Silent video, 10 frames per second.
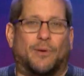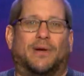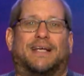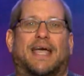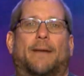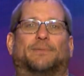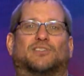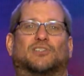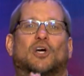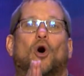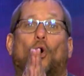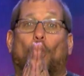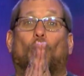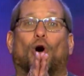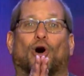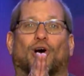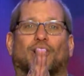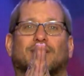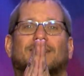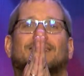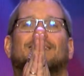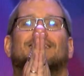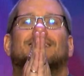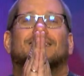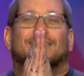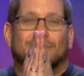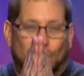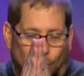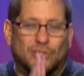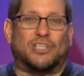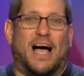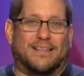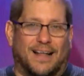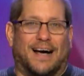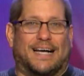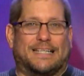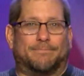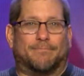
Marie campus, or church online.